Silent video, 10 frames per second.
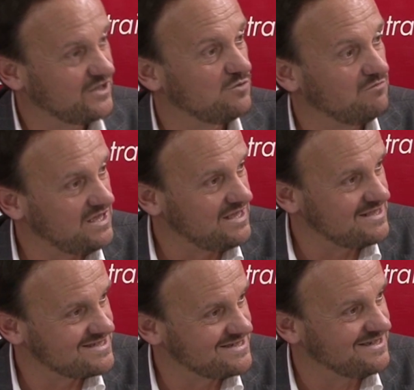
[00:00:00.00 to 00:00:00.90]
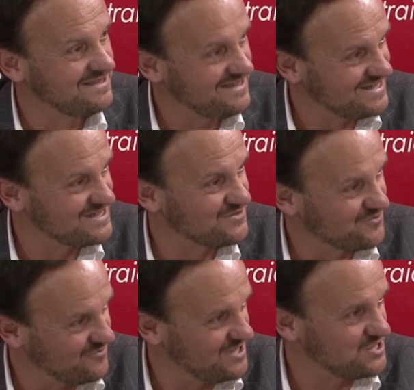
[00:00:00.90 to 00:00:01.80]
the means he needs to
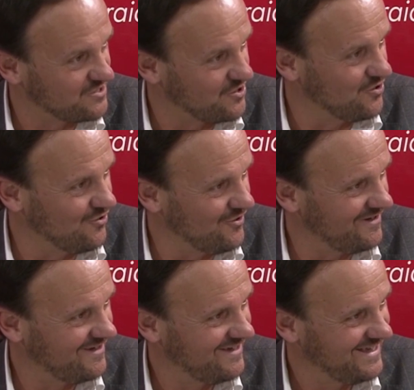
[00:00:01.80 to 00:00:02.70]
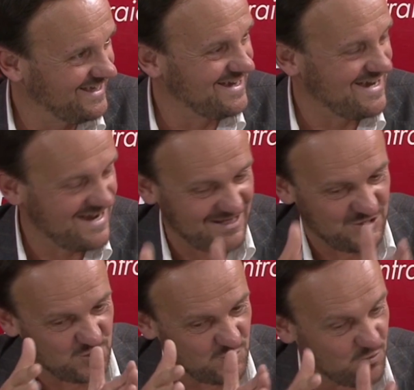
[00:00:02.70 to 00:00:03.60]
reach that goal, and
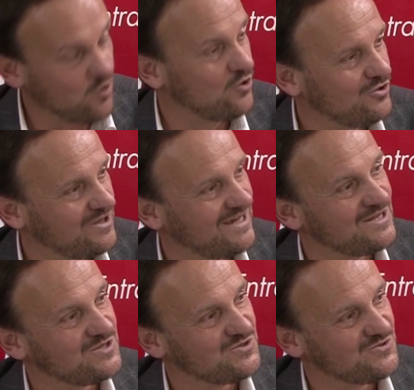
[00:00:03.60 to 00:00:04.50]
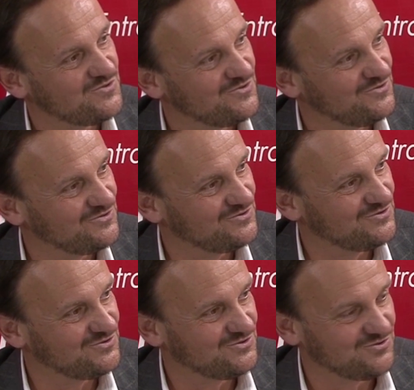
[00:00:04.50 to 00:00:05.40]
to work and to
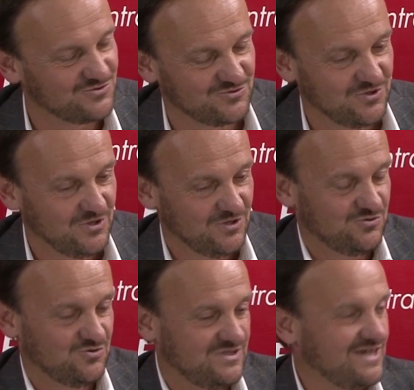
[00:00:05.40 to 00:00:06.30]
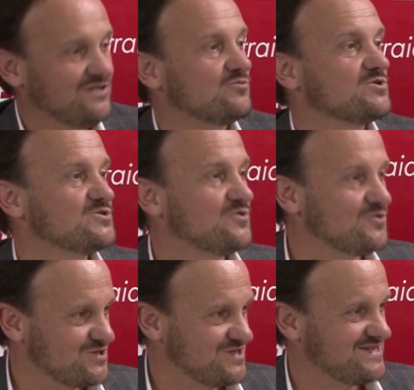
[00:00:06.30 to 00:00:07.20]
take the
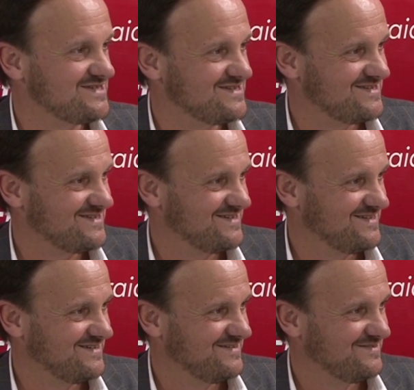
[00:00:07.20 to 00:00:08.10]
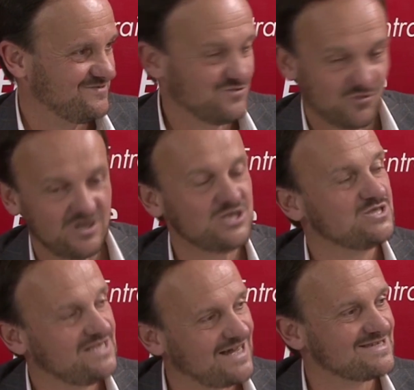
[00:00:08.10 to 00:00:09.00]
resources to reach
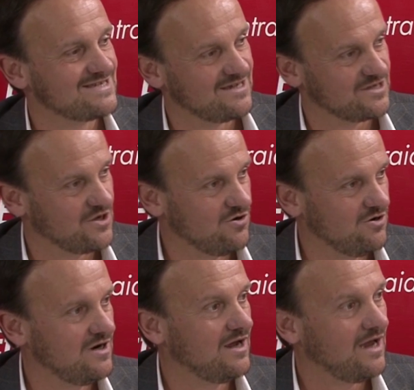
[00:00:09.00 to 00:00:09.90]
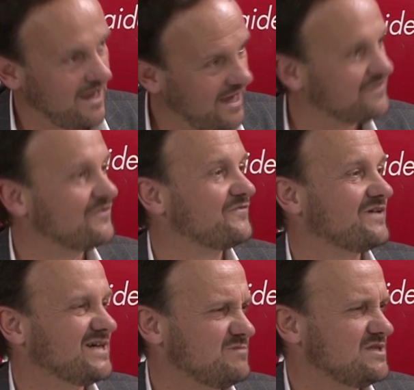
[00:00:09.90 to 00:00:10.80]
that goal at the
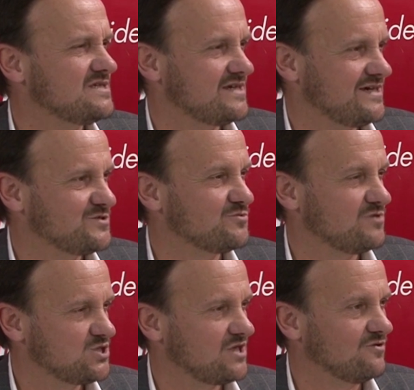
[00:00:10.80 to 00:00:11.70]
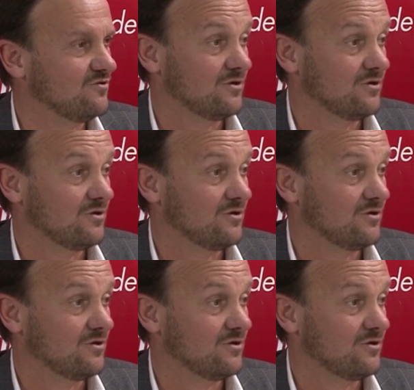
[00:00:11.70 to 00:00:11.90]
time he decides to reach that goal.